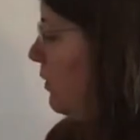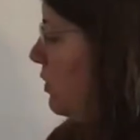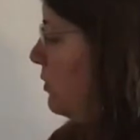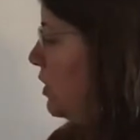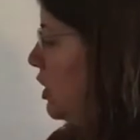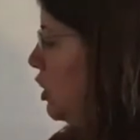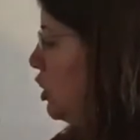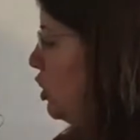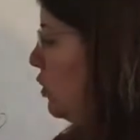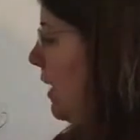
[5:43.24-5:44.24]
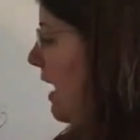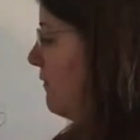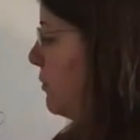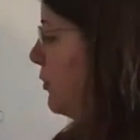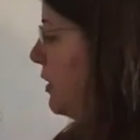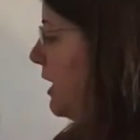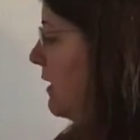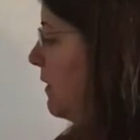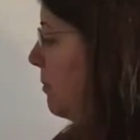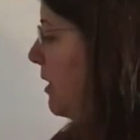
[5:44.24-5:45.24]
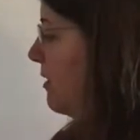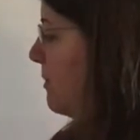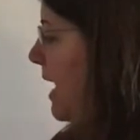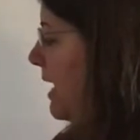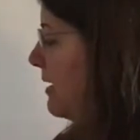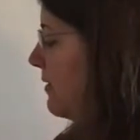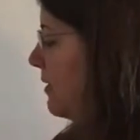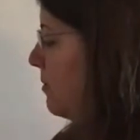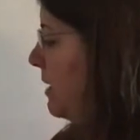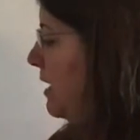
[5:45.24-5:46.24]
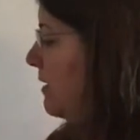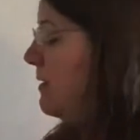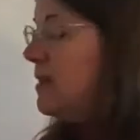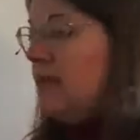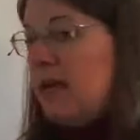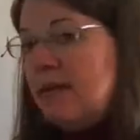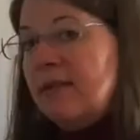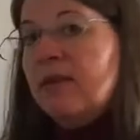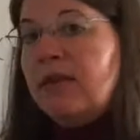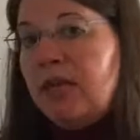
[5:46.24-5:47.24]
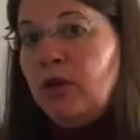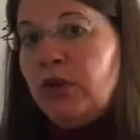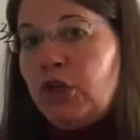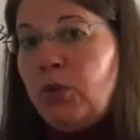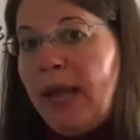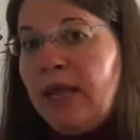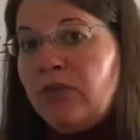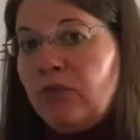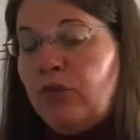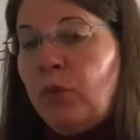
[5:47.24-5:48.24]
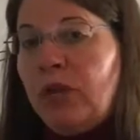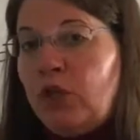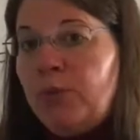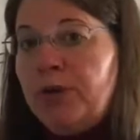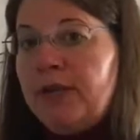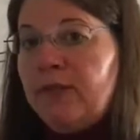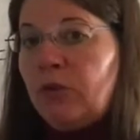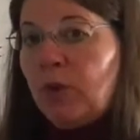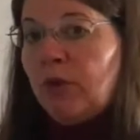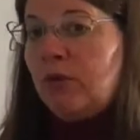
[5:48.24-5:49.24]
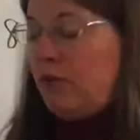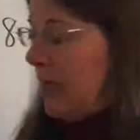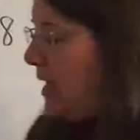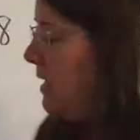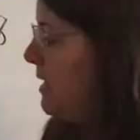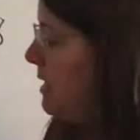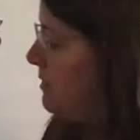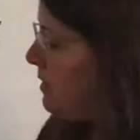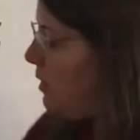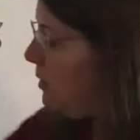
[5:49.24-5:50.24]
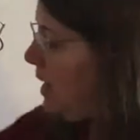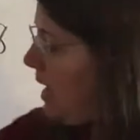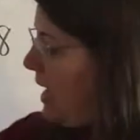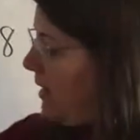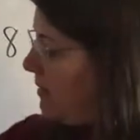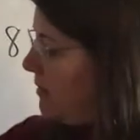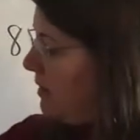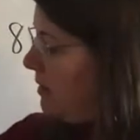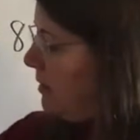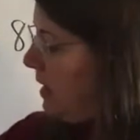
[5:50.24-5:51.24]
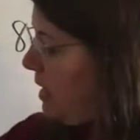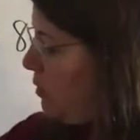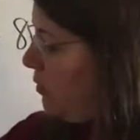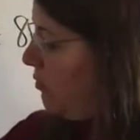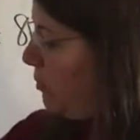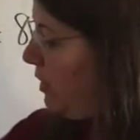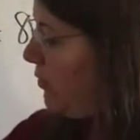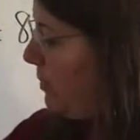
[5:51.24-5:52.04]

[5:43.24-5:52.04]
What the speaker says: root, you have to put in the plus minus, because it does yield two answers when you put in the square root sign. So x equals plus or